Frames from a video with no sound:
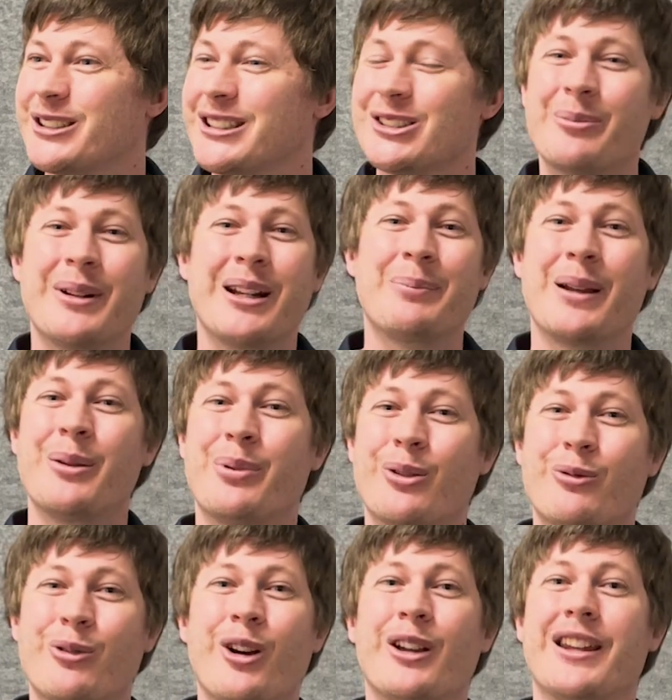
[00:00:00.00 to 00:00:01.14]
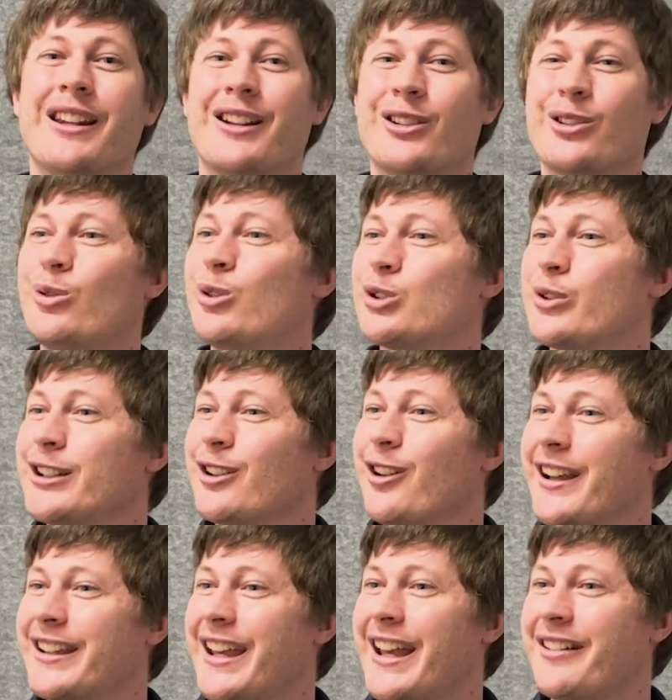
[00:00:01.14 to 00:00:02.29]
There's not many people that work in a laundry
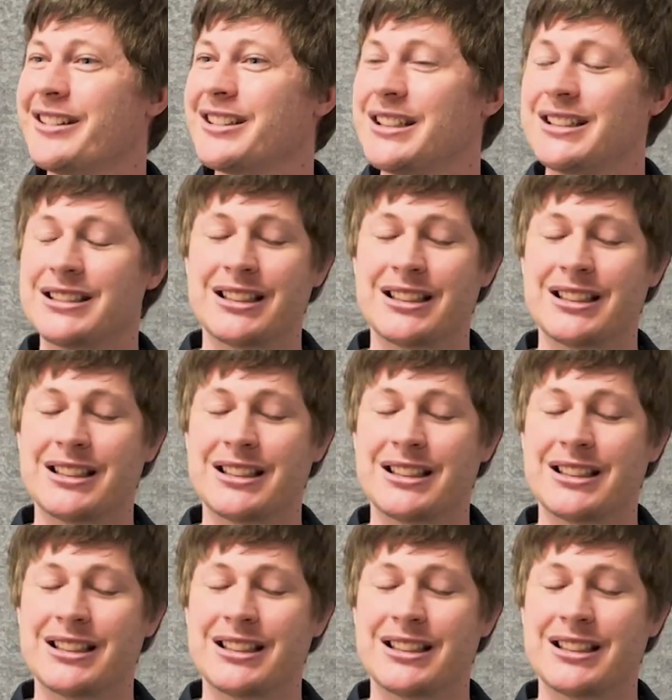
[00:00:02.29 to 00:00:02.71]
like ours.